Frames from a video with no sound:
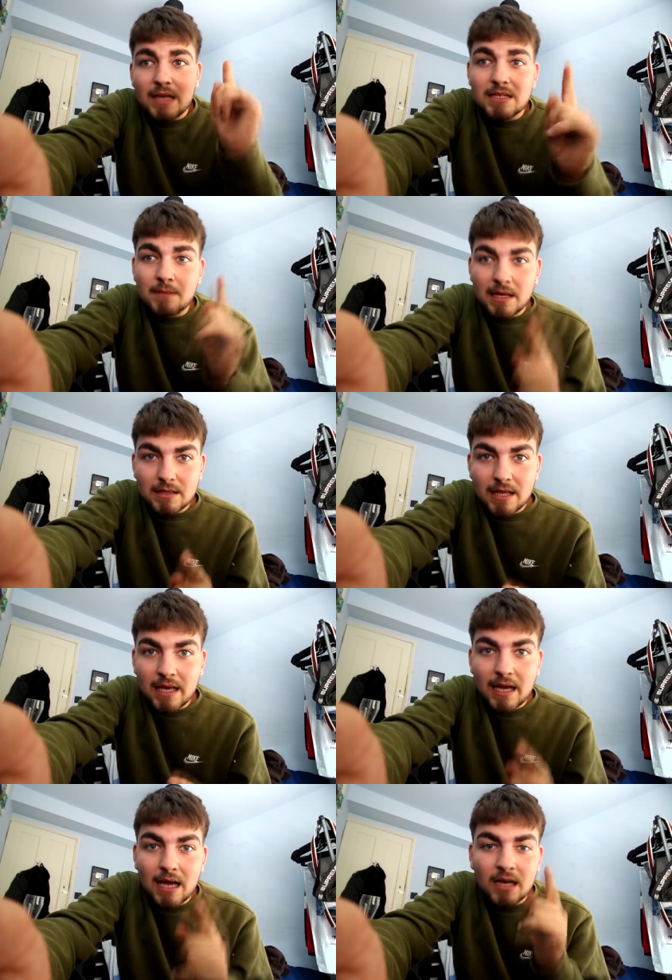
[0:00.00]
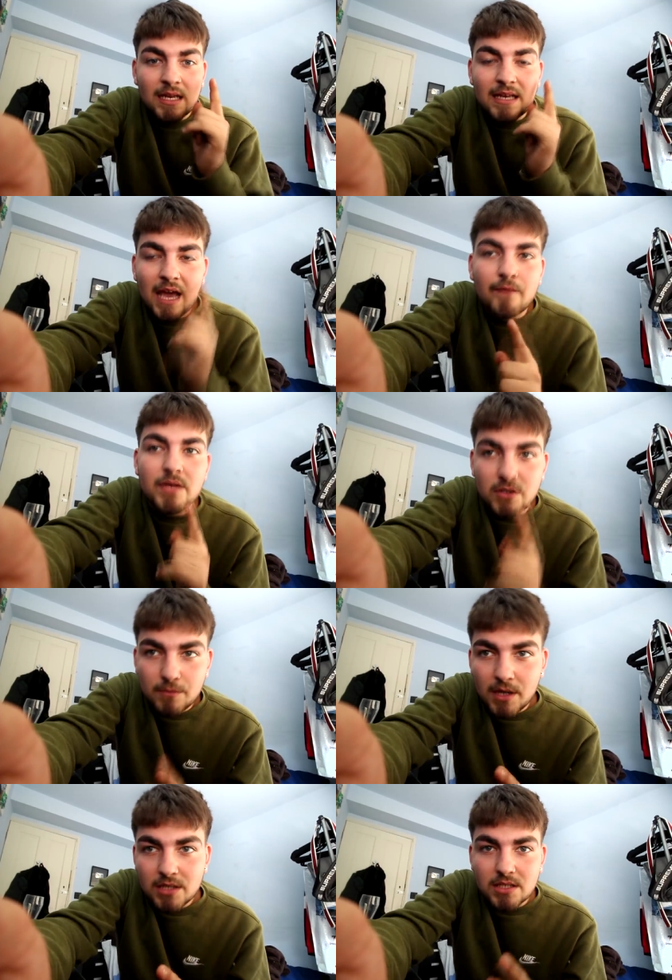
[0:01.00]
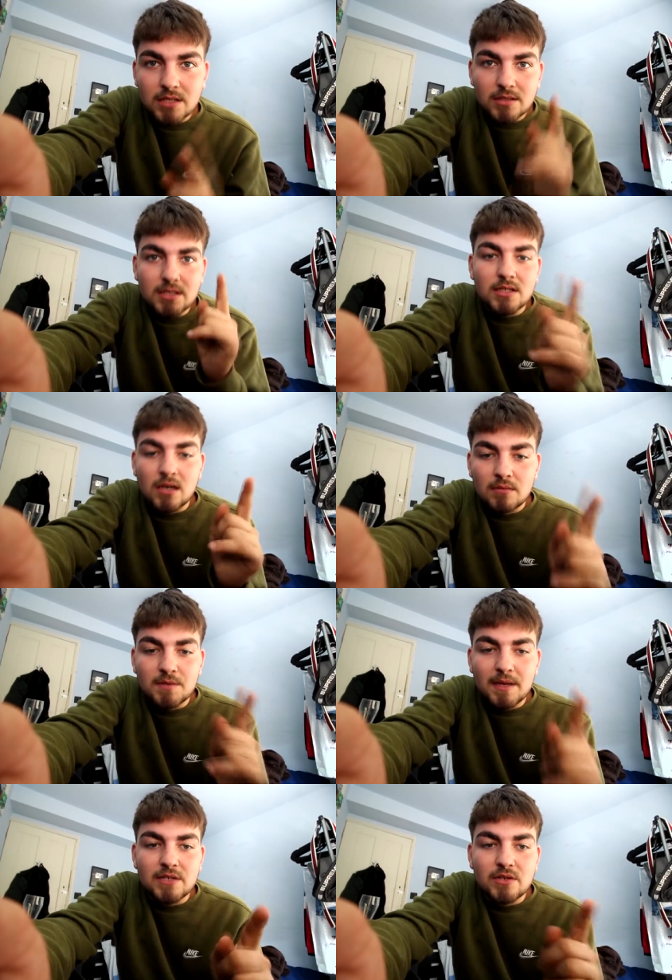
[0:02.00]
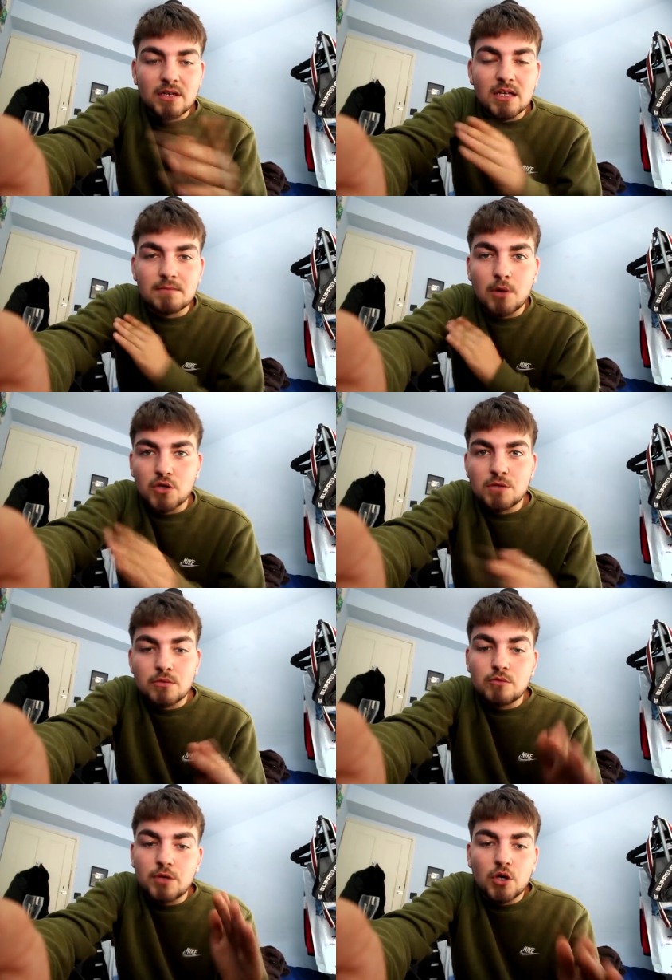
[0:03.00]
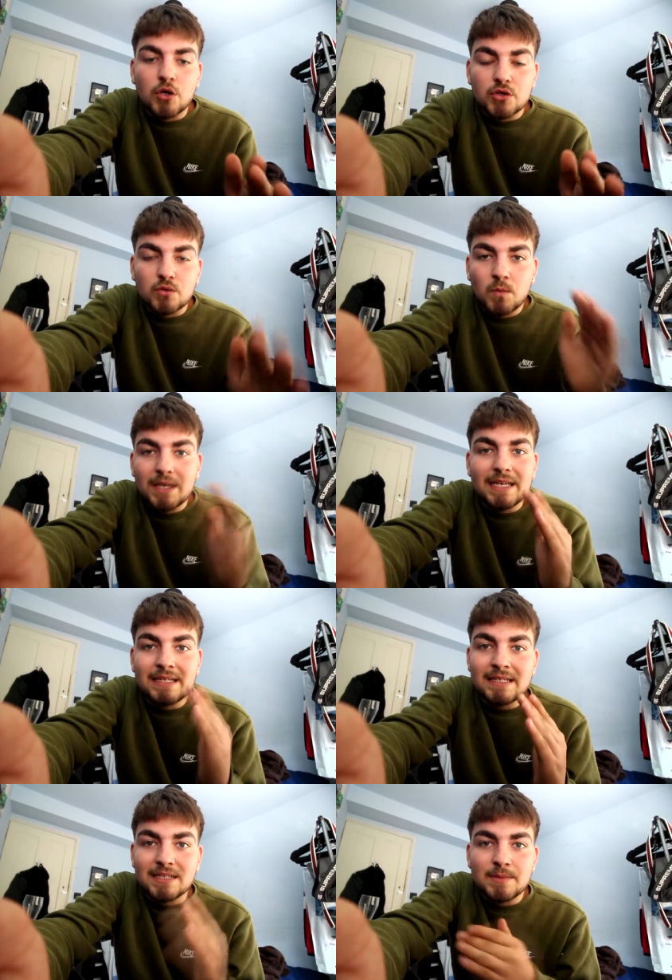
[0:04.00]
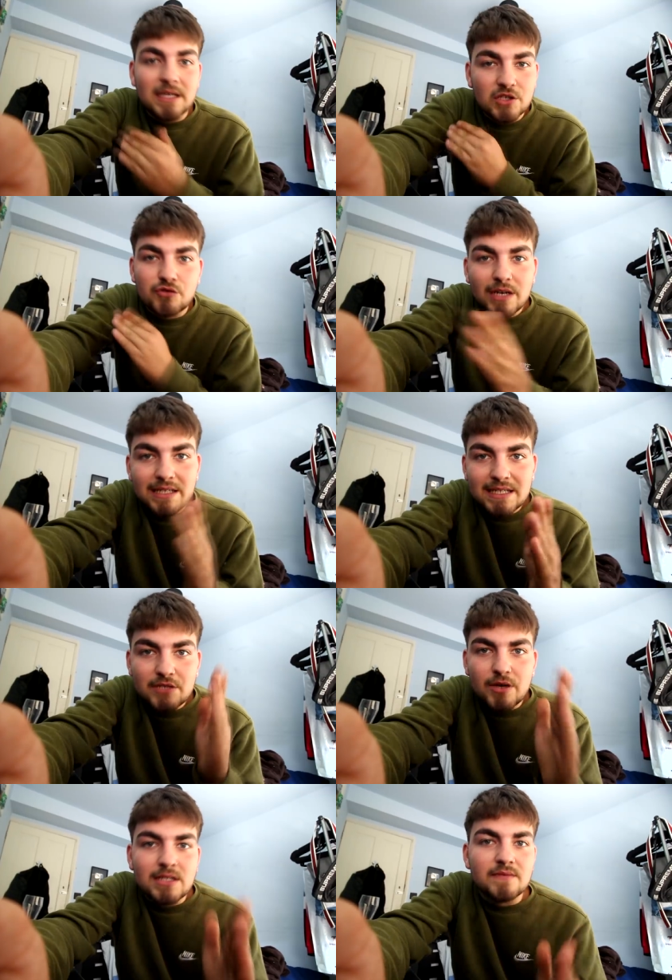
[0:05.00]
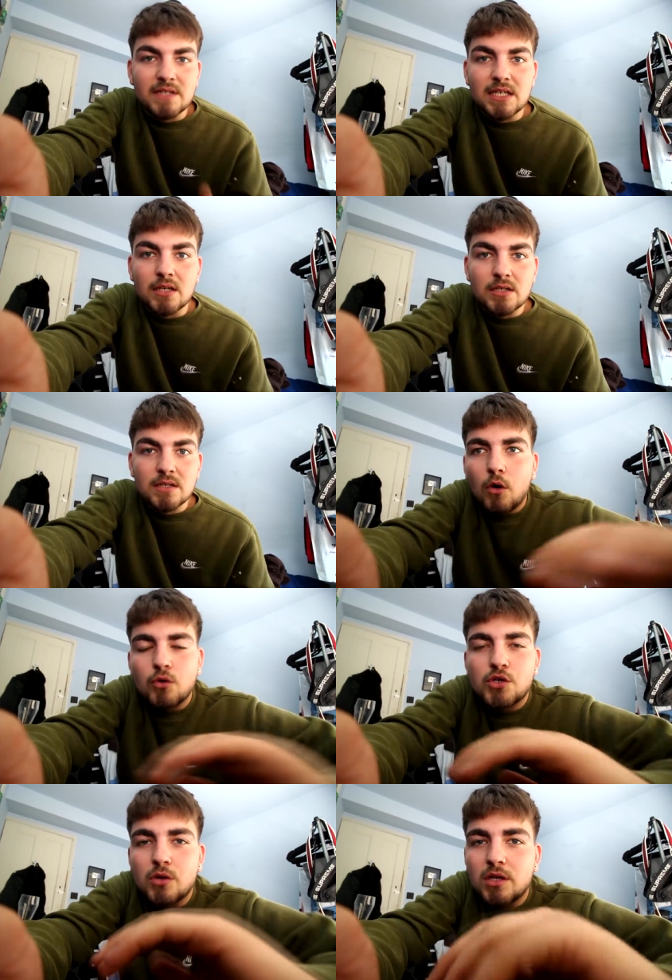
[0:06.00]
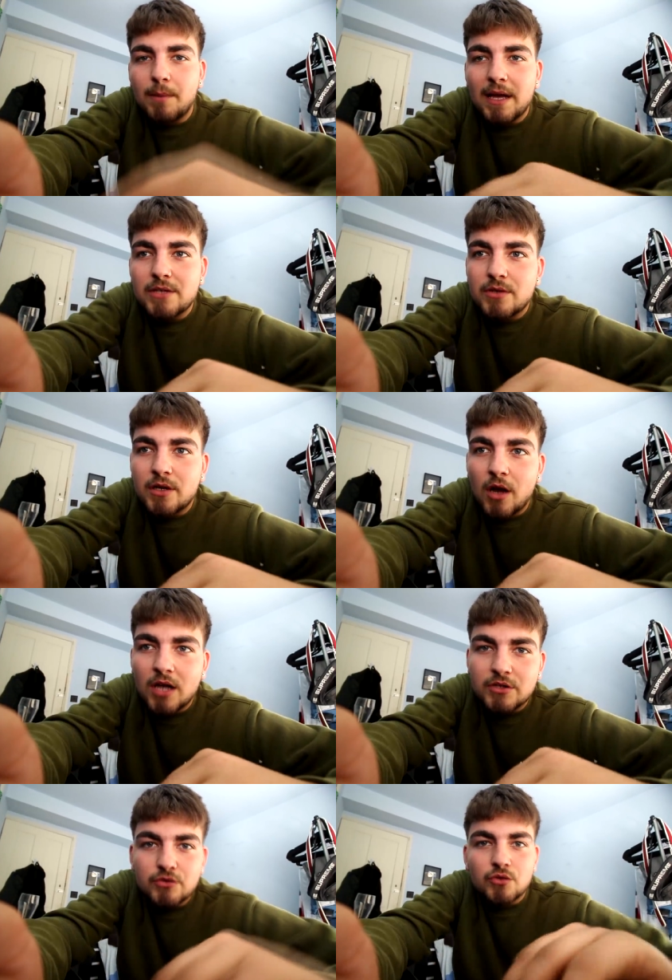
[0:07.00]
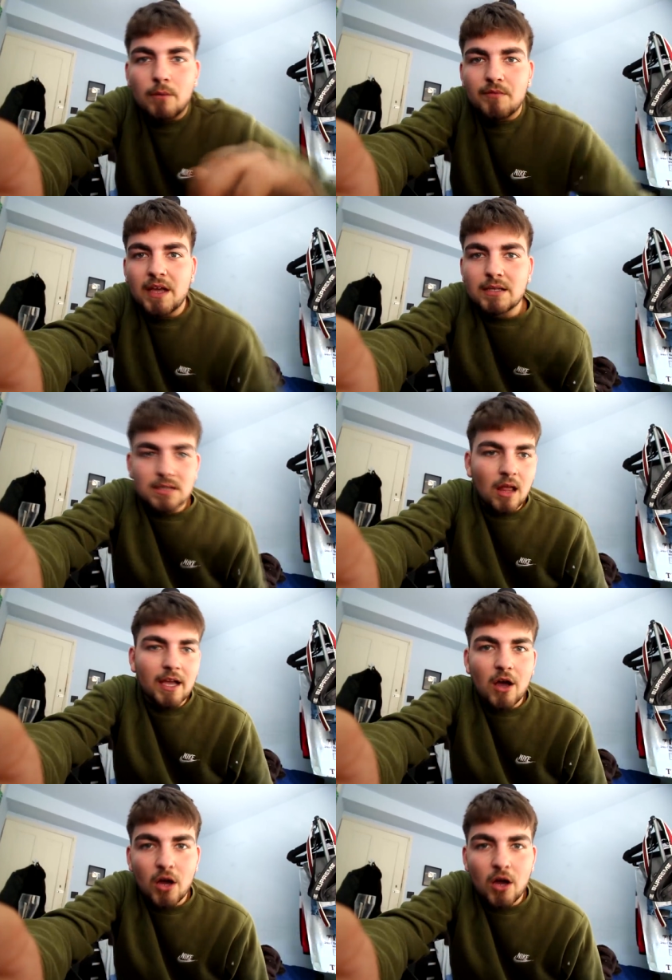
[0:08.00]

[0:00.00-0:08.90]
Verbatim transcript: is a main thing and I need every single person to sign up to Patreon as possible because we need it to be able to create these crazy videos. Also on the Patreon I do drop things like